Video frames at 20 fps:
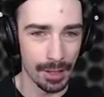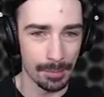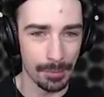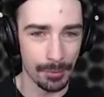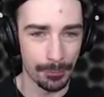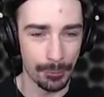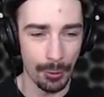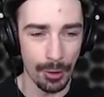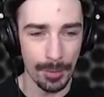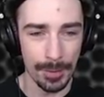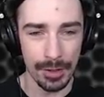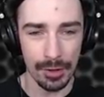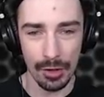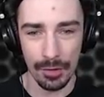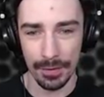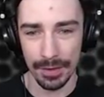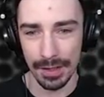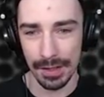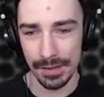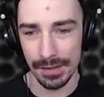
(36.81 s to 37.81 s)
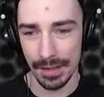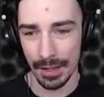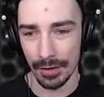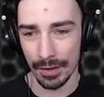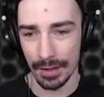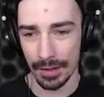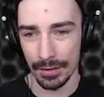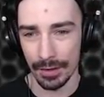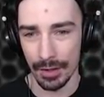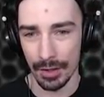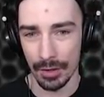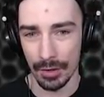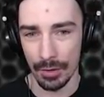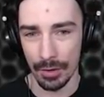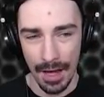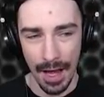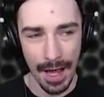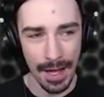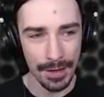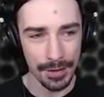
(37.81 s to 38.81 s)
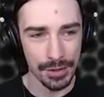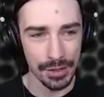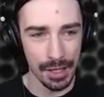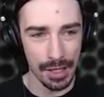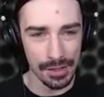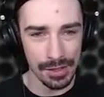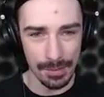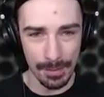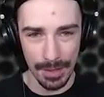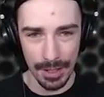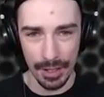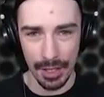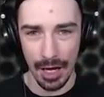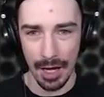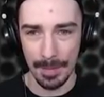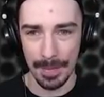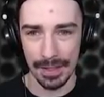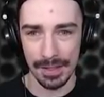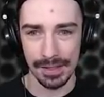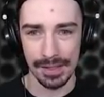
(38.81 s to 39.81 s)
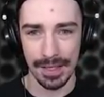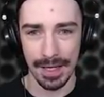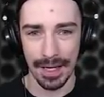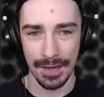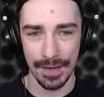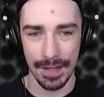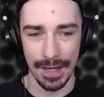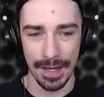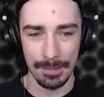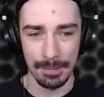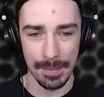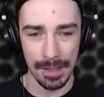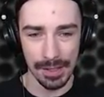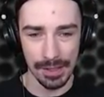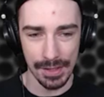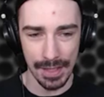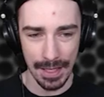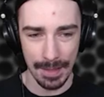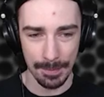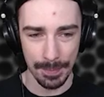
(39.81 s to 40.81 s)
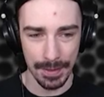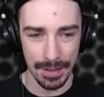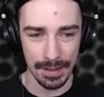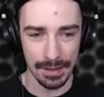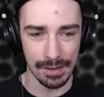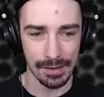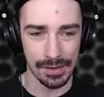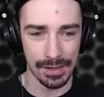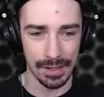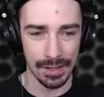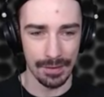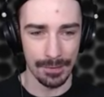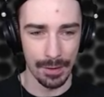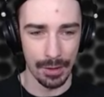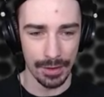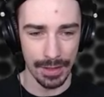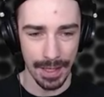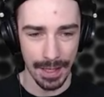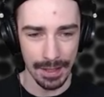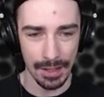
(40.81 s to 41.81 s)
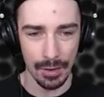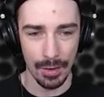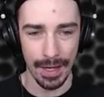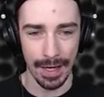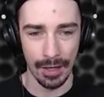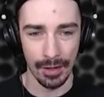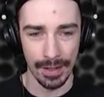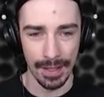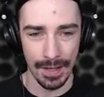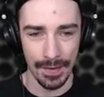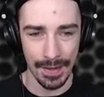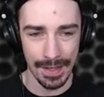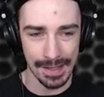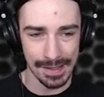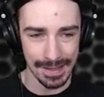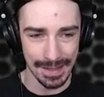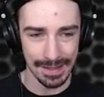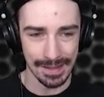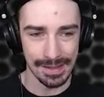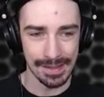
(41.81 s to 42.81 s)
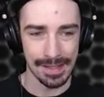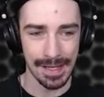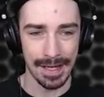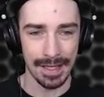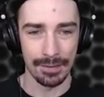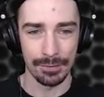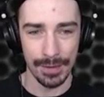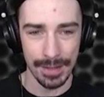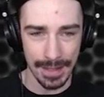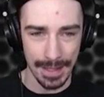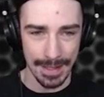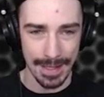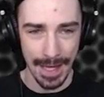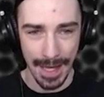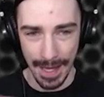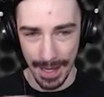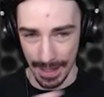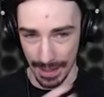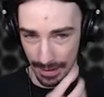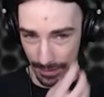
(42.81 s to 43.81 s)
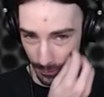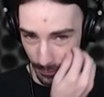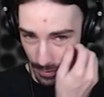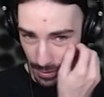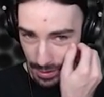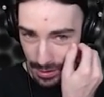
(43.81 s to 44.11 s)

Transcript: Before we go over to this area, though, I saw some of the comments saying that I missed a piece in the volcano area that is inside of like a cave.